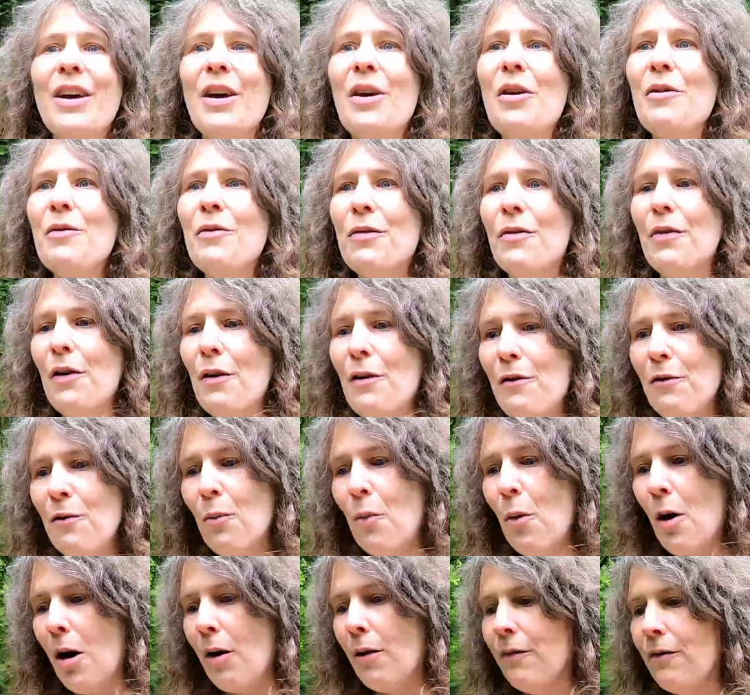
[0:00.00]
of
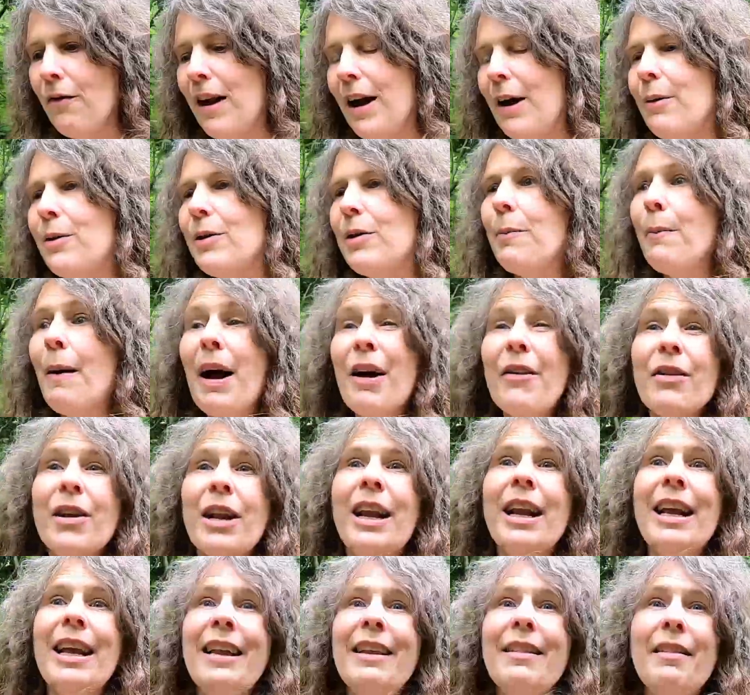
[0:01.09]
wildflowers.
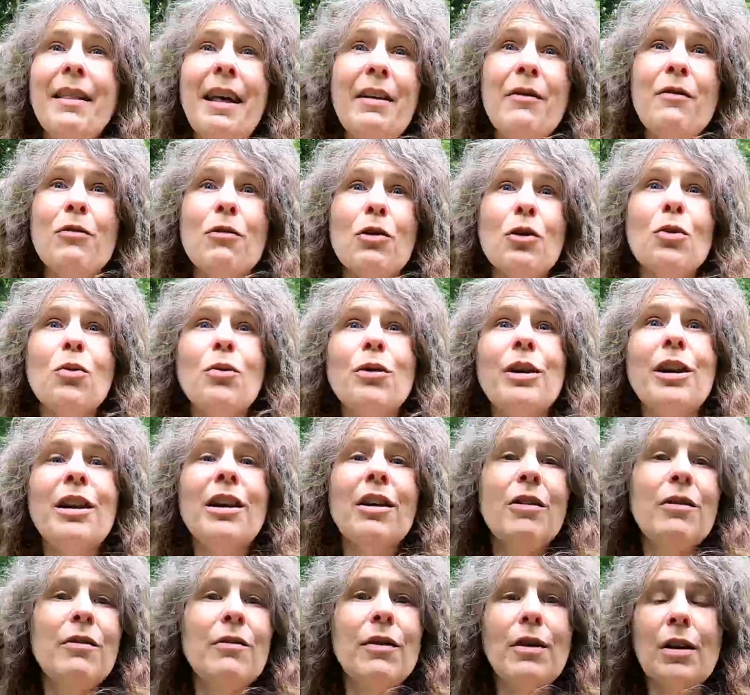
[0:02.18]
Apparently they've recorded
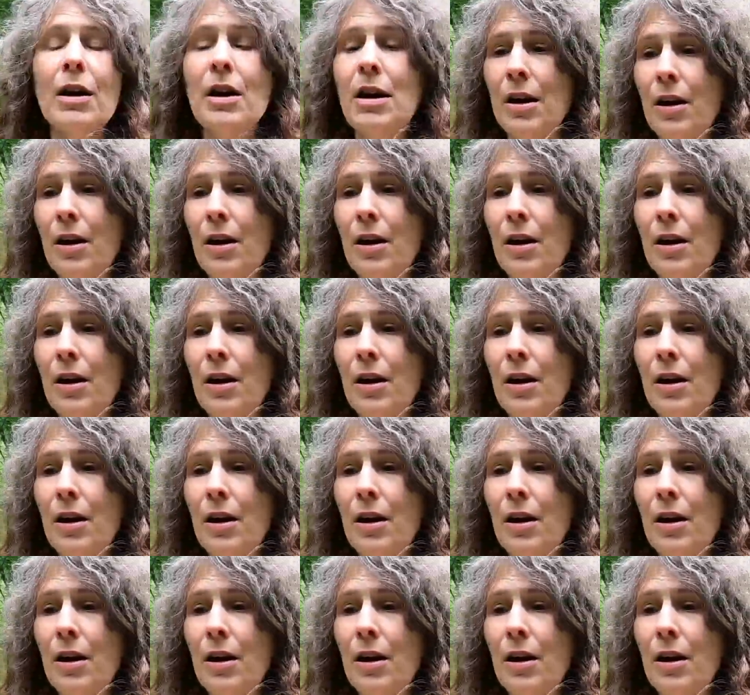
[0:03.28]
over